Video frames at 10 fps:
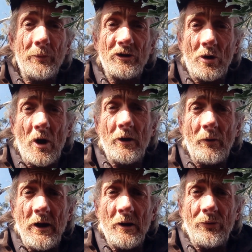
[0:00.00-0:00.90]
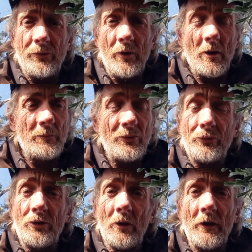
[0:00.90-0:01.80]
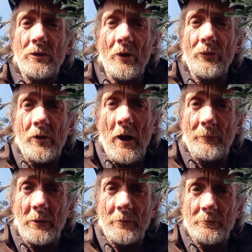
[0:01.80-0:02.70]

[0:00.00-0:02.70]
trying to rain and stuff, but still that doesn't happen.